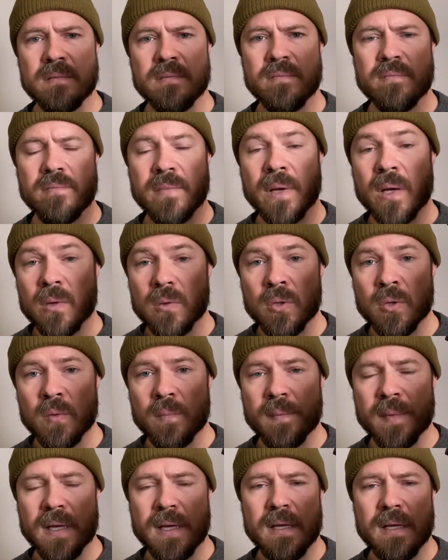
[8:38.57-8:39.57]
belt
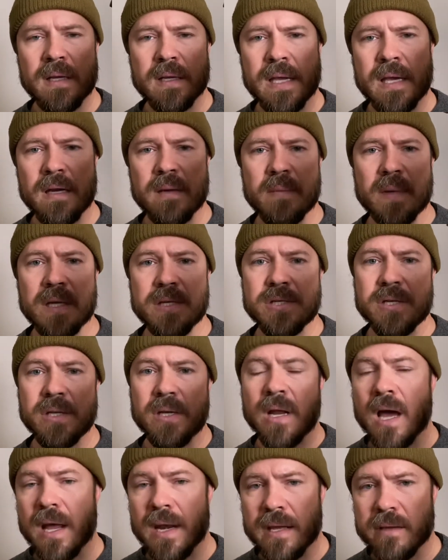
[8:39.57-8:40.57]
loop. Can't imagine
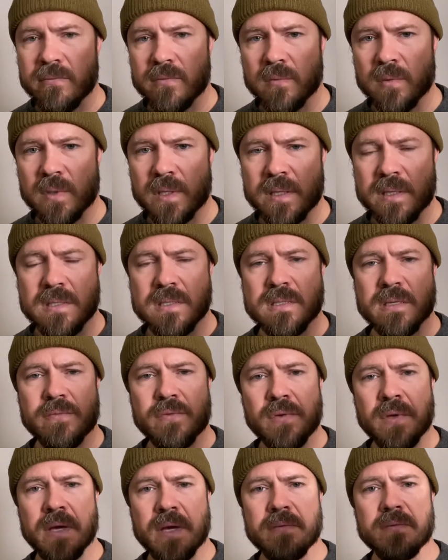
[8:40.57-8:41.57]
not having one of these if
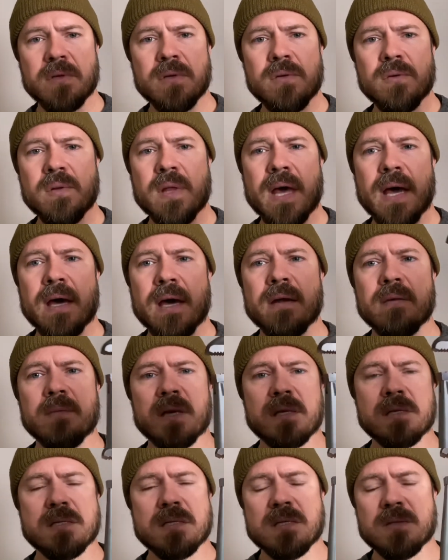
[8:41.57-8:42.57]
you have to do that,
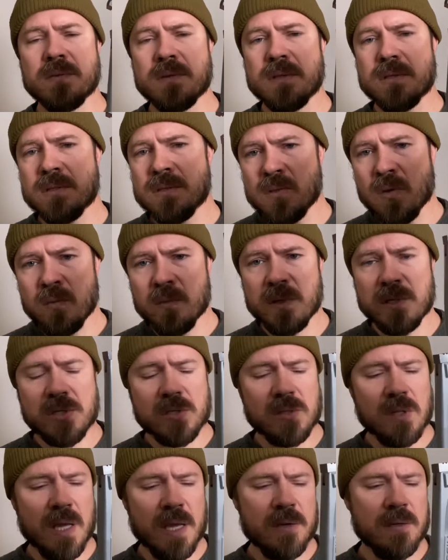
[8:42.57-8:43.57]
because this one is so much
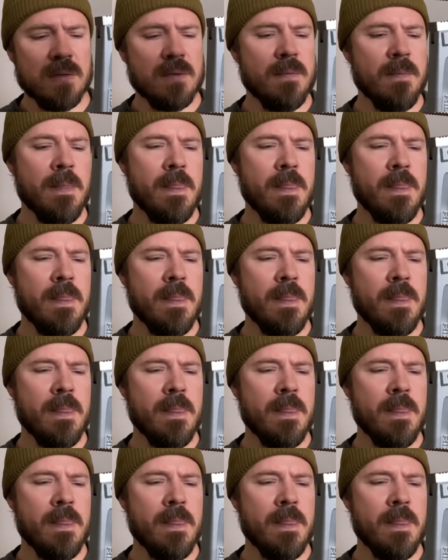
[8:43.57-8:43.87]
lighter.